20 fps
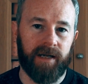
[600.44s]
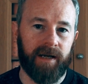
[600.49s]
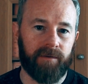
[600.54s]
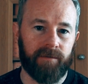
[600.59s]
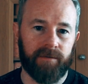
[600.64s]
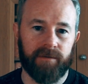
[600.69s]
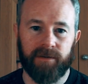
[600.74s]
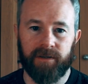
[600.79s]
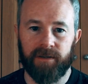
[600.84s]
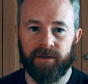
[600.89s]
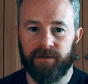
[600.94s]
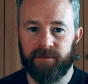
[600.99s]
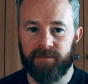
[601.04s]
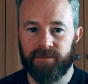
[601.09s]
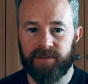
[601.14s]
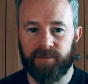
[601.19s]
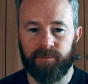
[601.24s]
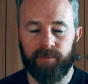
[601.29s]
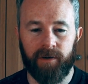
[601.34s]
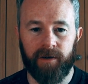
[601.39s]
how the
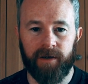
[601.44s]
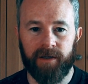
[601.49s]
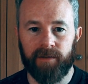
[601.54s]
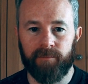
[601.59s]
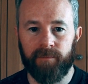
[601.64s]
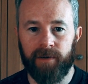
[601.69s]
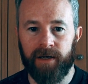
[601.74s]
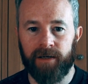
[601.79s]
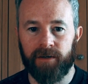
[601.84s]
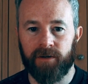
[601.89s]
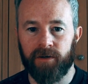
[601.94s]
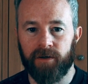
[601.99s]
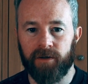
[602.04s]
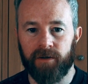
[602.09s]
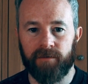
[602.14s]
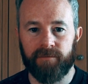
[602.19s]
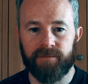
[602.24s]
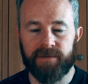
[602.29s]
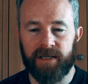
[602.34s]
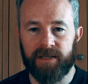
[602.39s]
supply and demand
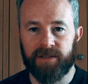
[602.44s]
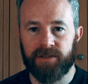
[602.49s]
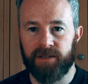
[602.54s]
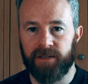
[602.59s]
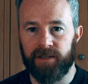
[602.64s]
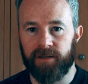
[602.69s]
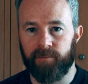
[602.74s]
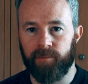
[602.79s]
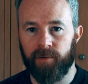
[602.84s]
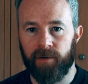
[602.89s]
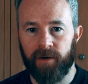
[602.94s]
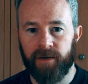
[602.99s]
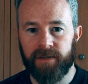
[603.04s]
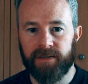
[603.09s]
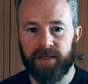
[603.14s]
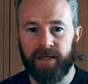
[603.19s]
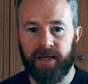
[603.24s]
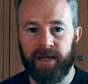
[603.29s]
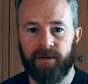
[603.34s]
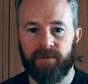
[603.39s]
curves actually apply
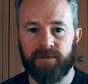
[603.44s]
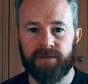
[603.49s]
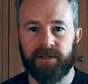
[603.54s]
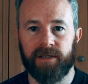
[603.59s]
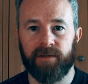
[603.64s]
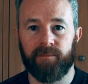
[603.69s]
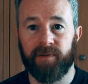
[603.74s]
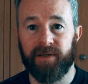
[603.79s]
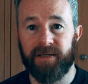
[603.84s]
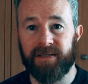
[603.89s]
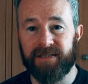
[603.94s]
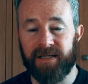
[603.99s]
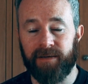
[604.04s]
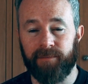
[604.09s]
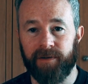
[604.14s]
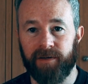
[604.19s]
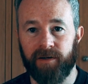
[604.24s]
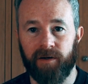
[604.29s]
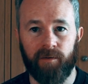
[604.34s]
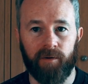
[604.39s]
to housing, please
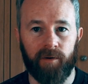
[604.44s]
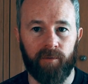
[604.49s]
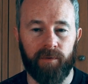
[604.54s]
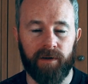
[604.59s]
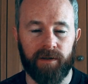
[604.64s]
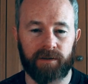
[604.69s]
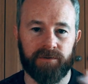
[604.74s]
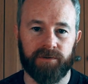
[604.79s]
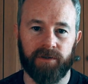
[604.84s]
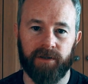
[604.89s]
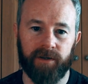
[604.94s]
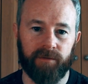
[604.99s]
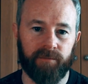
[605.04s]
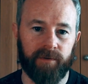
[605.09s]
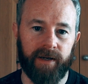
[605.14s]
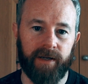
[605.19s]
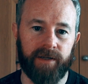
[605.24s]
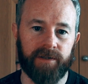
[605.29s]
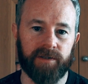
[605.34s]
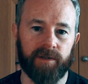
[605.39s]
let me know. I will try to
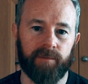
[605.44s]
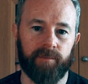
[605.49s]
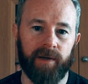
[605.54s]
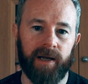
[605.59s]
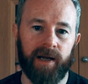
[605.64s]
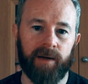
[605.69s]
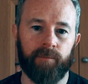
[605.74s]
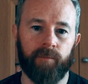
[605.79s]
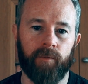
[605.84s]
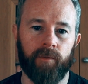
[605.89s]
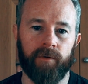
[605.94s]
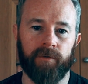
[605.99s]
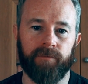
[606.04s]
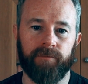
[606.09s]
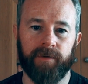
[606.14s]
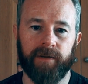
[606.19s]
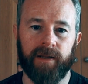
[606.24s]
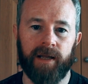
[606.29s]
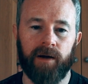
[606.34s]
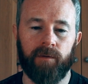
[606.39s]
arrange a blackboard
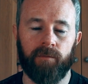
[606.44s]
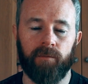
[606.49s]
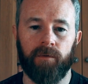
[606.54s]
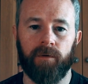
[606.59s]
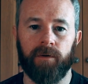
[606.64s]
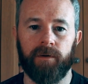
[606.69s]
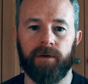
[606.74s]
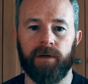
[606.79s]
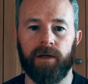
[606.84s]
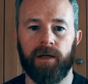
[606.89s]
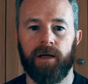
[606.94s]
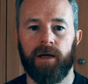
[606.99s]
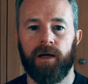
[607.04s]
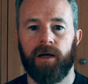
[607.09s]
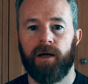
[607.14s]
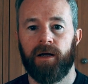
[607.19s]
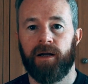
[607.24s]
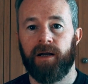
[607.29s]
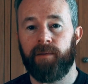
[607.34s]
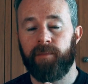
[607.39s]
for that one.
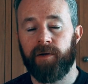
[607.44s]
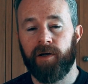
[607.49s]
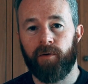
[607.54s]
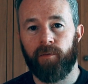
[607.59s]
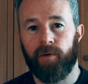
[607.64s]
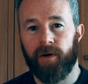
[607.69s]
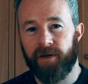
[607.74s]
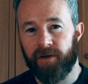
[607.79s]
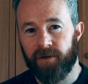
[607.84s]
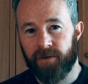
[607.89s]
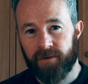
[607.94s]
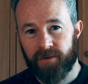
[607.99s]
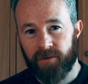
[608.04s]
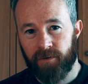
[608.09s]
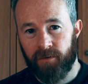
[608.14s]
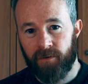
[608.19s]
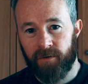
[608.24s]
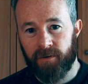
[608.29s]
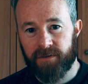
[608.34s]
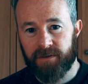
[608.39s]
Let me know what your
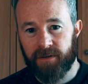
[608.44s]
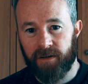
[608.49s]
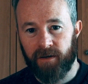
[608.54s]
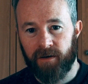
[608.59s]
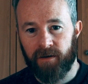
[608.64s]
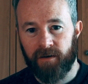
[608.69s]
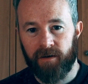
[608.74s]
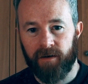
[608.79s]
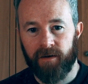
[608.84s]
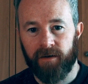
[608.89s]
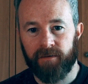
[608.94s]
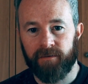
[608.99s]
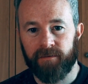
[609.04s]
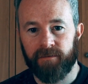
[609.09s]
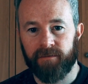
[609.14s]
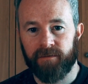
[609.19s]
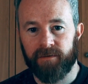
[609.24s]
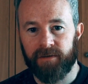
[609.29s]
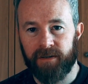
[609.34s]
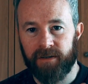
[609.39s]
thoughts are
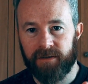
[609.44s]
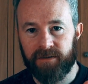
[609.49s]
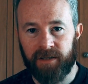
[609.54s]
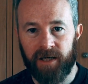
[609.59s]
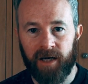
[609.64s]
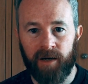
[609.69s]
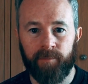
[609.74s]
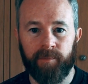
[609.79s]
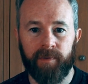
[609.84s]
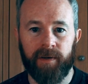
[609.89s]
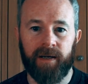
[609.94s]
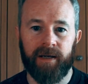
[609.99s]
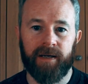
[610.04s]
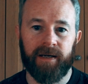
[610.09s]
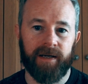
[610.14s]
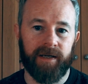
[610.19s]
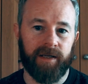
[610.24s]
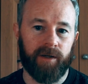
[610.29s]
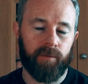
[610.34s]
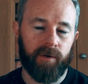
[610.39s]
on the
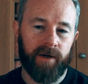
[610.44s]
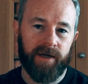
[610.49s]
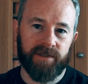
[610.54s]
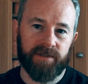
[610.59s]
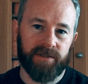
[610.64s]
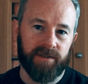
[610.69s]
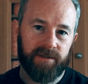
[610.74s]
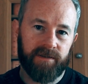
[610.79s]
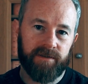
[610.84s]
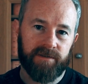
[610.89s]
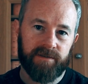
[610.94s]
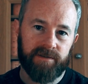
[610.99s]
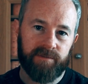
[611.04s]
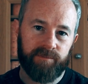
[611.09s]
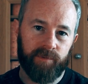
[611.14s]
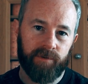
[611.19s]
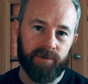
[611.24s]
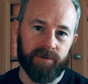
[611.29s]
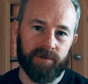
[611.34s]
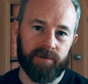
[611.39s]
topic. Any questions,
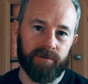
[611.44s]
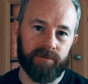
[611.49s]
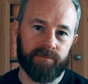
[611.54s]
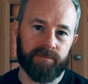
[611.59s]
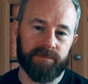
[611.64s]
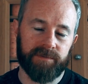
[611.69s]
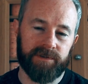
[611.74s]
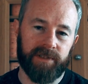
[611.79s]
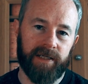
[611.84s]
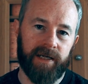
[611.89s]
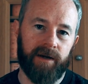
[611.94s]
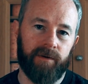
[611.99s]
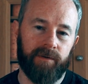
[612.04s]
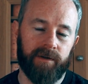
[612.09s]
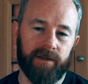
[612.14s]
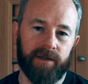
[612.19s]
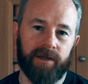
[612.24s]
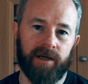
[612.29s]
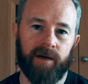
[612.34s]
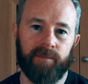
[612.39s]
put them down
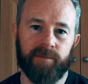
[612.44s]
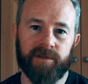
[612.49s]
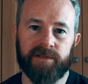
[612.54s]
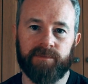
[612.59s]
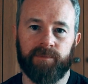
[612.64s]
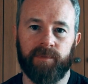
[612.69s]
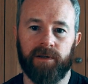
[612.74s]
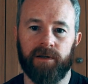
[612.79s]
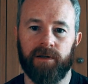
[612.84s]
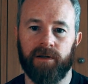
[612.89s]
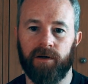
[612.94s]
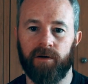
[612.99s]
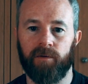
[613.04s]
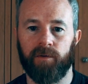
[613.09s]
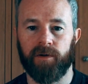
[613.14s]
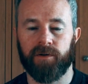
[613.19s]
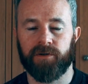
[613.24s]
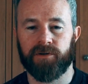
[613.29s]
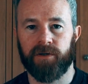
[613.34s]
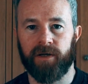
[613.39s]
in the comments
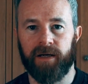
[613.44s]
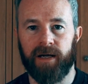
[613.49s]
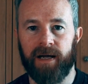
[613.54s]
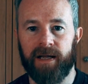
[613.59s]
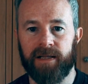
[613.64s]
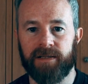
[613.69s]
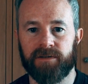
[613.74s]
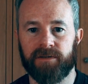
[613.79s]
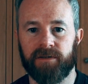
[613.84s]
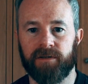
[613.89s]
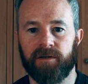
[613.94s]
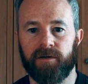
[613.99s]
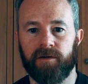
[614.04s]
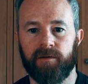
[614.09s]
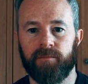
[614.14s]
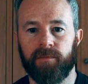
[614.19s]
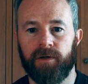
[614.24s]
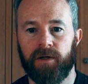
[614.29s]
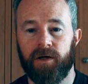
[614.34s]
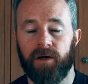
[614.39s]
below. I'll try to answer
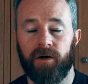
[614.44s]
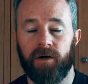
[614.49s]
them.